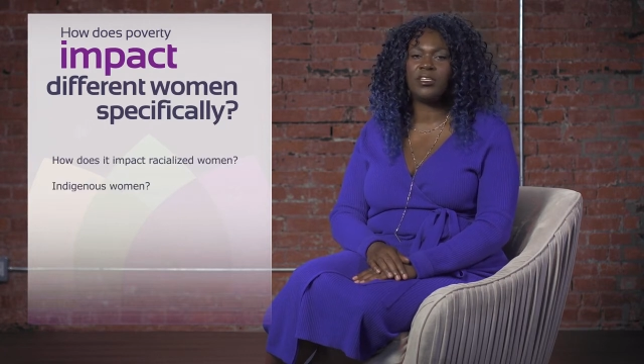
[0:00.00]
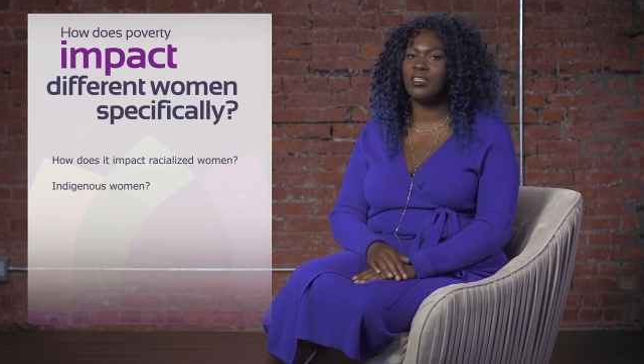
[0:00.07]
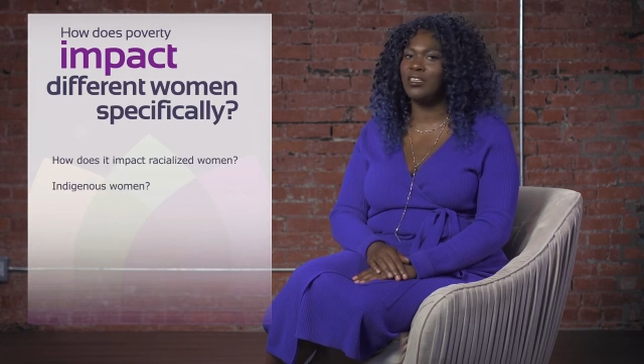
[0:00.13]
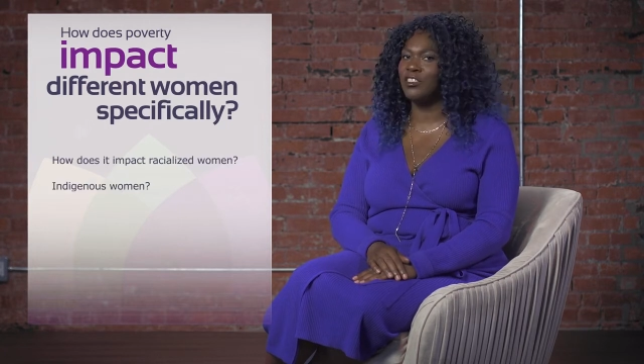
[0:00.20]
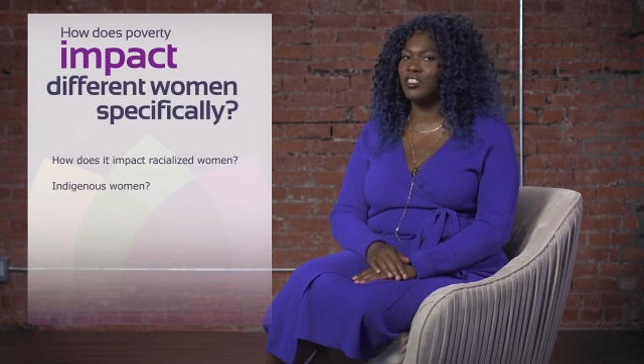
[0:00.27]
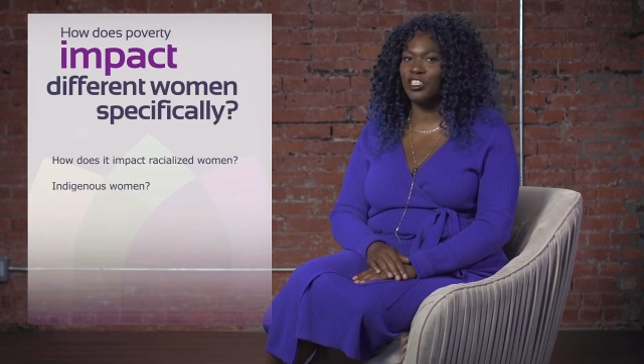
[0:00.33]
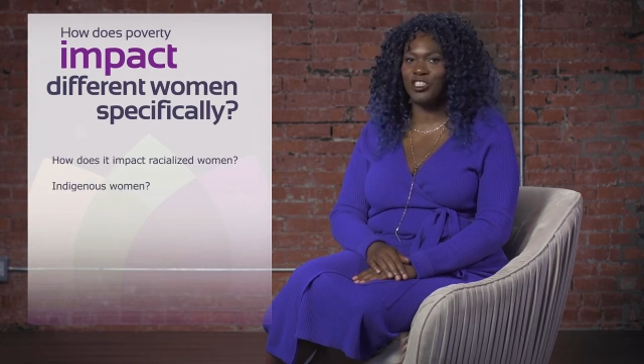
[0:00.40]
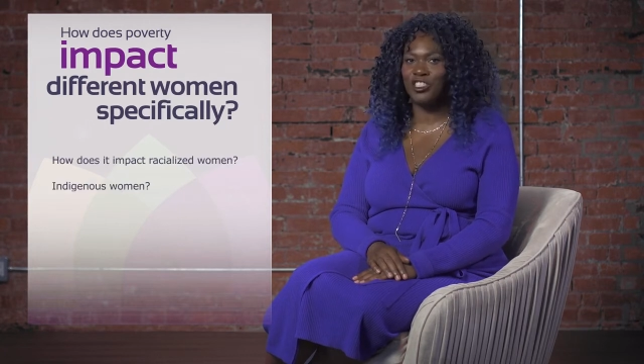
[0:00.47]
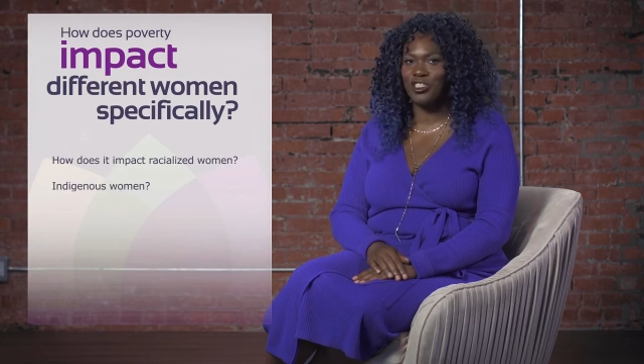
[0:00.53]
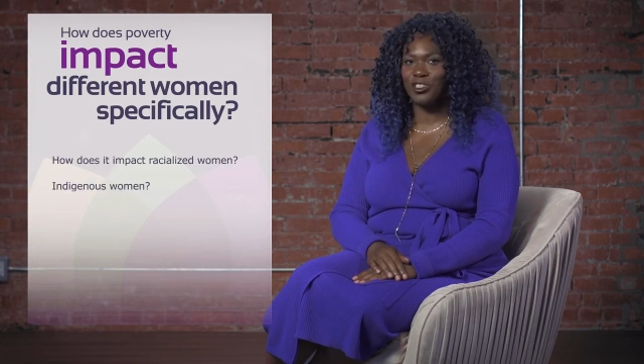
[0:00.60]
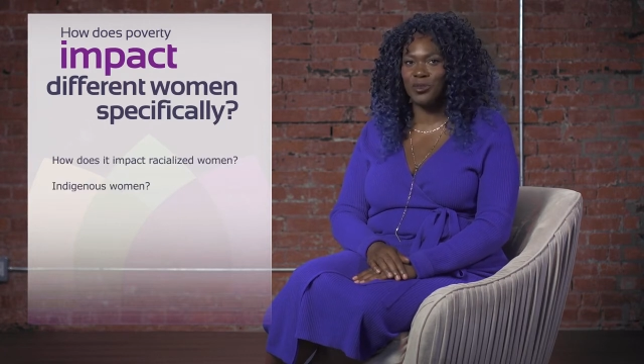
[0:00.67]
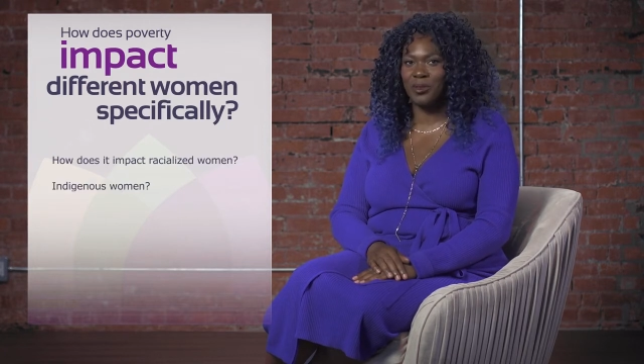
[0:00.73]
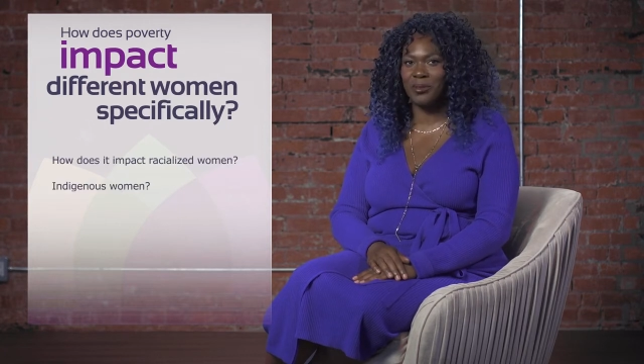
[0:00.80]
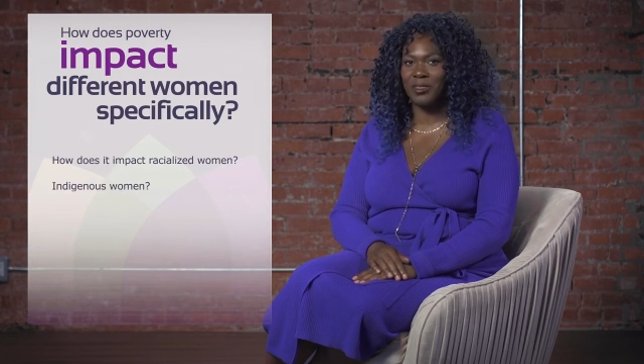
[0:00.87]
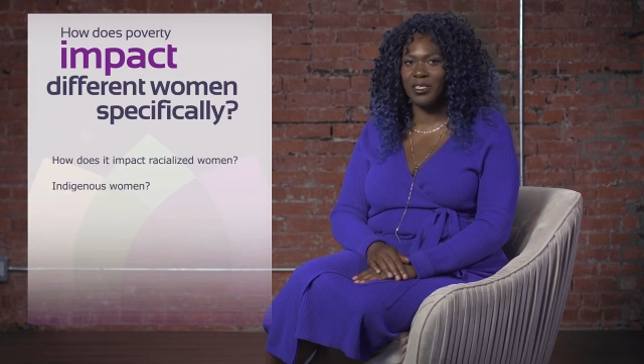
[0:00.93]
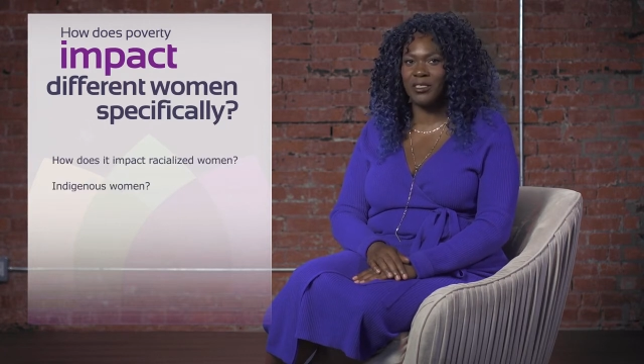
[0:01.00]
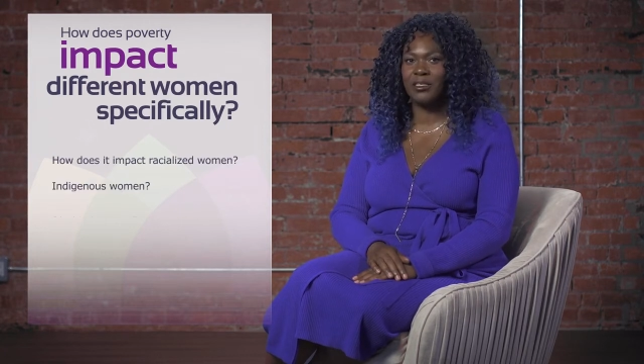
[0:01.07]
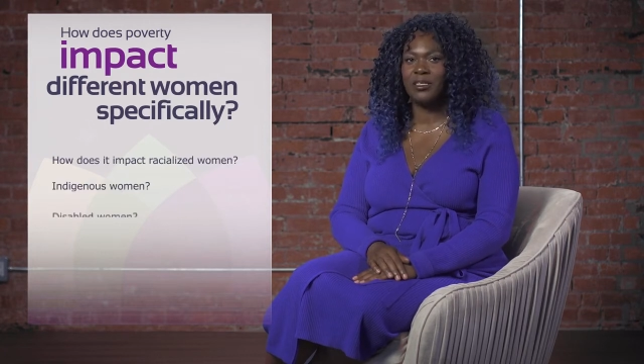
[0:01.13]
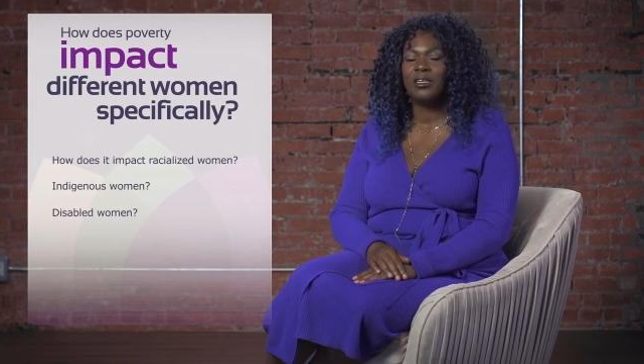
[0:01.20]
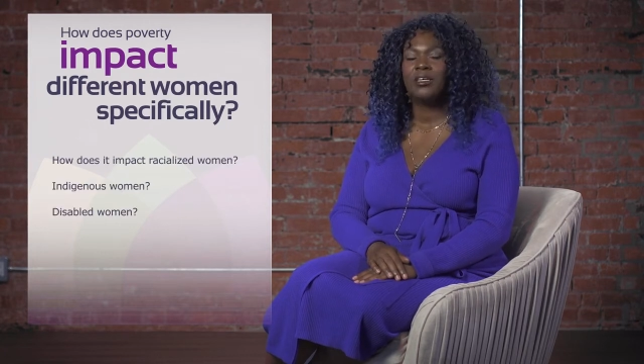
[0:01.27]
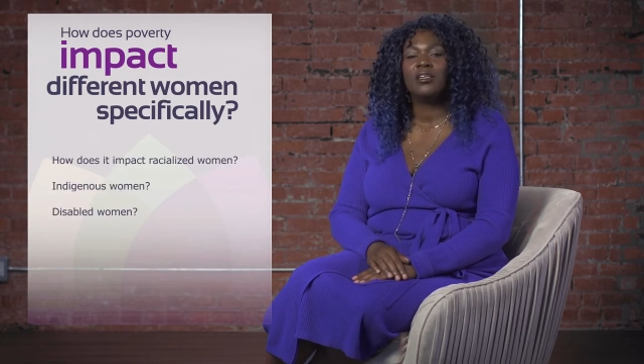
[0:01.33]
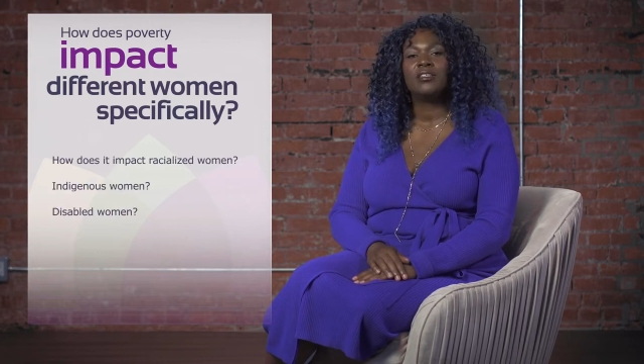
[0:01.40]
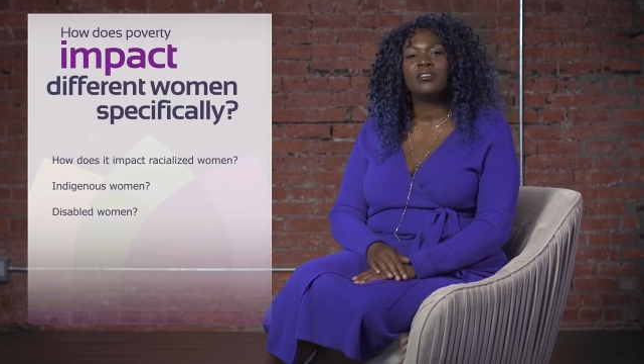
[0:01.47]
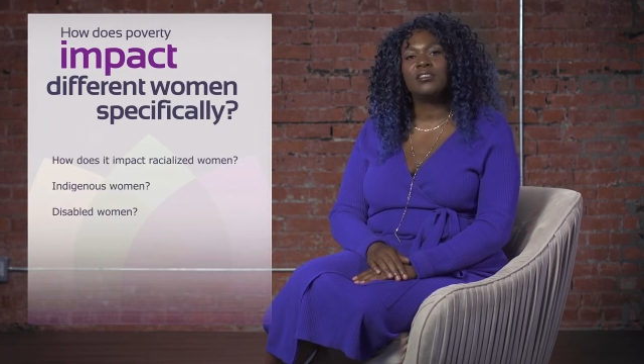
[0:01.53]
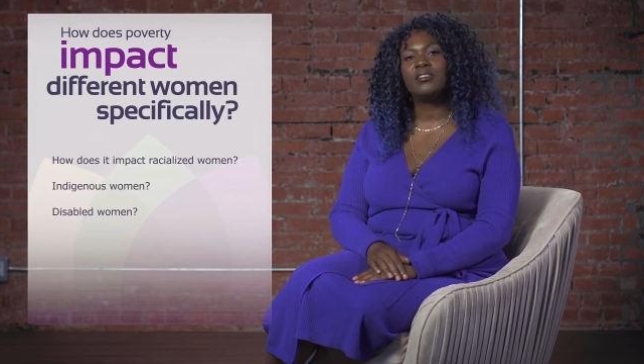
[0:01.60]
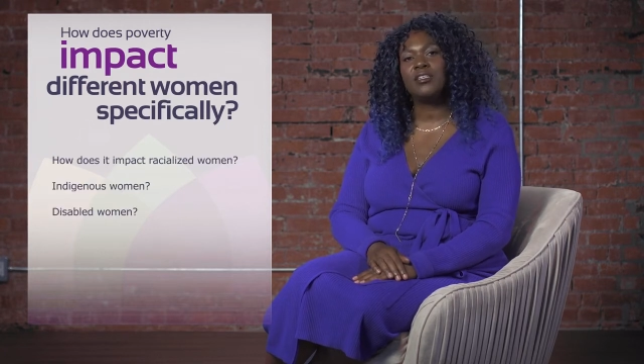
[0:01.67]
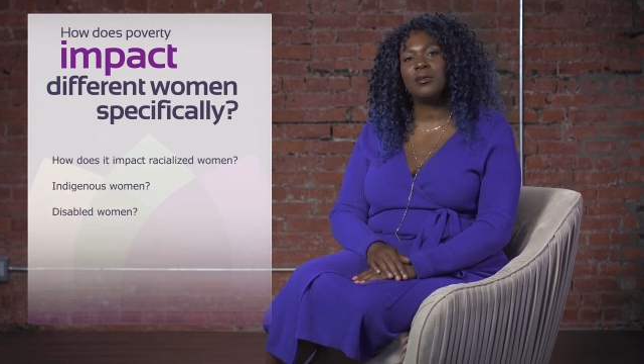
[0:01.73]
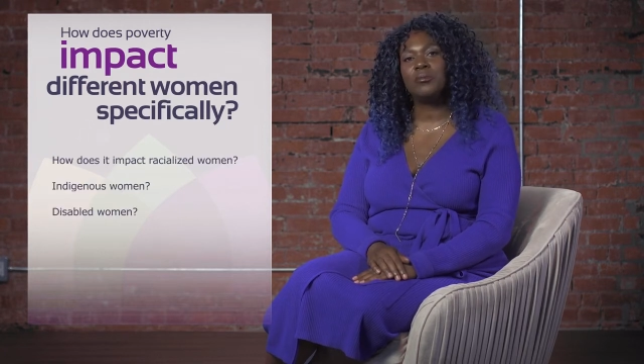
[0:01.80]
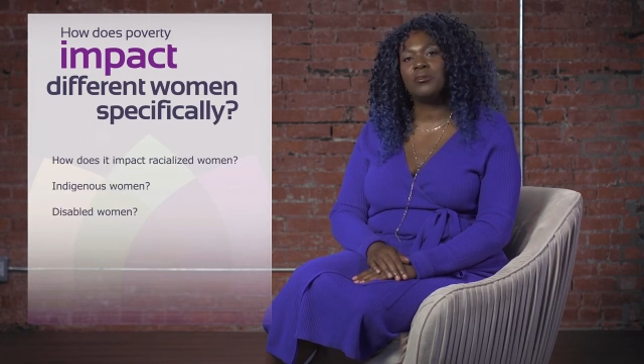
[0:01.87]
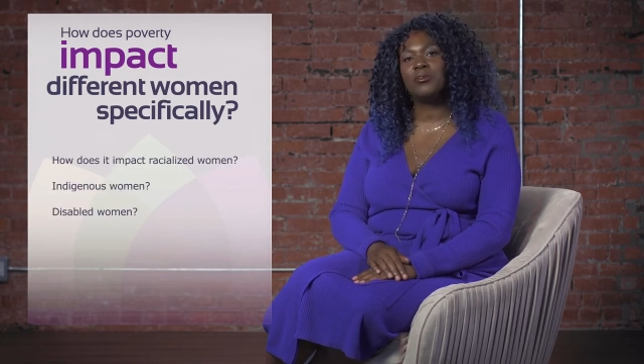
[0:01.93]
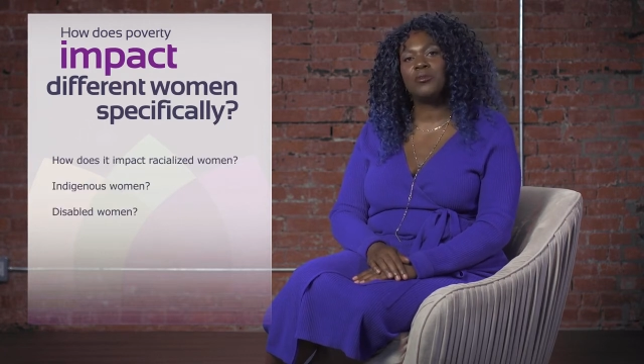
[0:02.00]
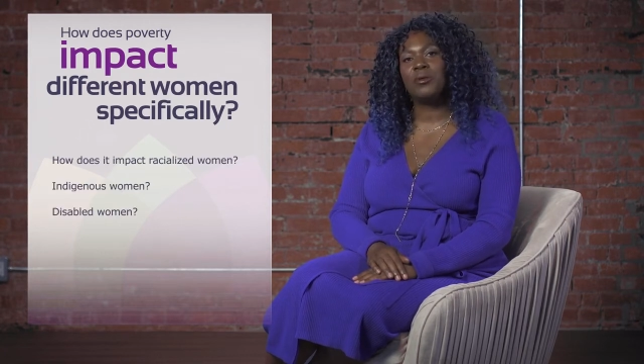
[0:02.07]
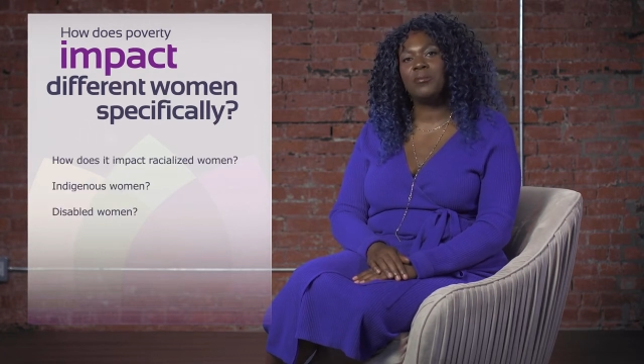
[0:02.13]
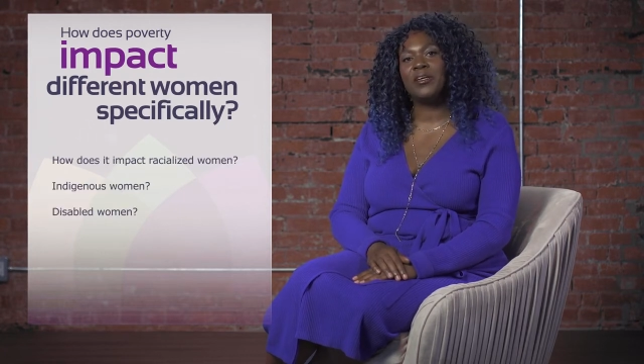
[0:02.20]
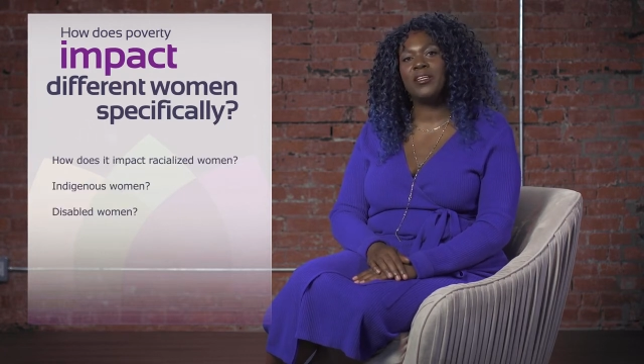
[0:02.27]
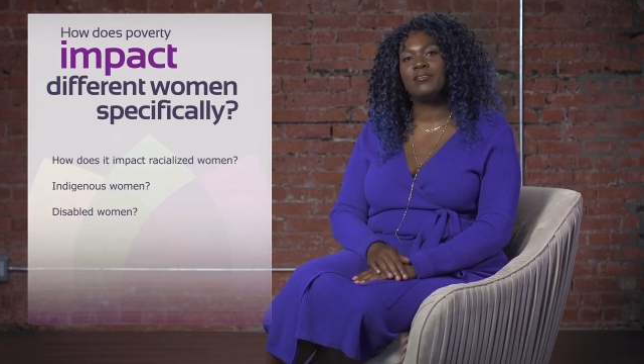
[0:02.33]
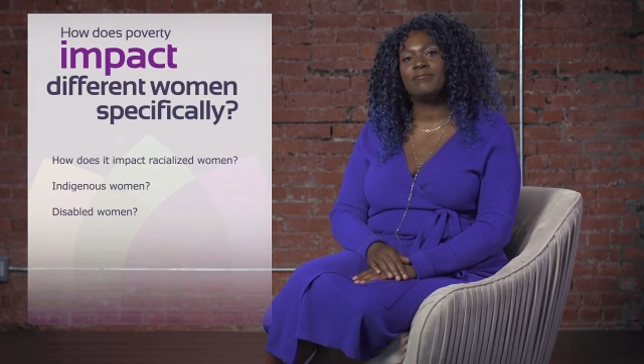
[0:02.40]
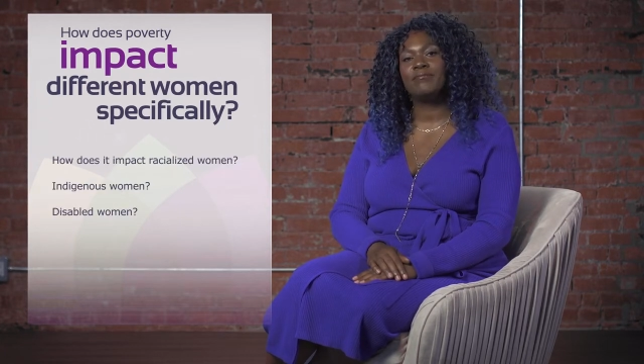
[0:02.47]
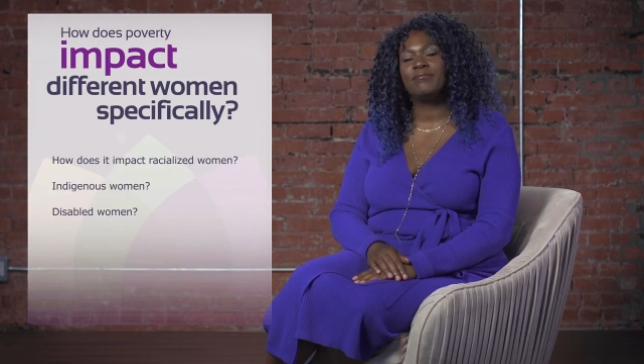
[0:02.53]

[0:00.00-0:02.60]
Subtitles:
Indigenous women, disabled women?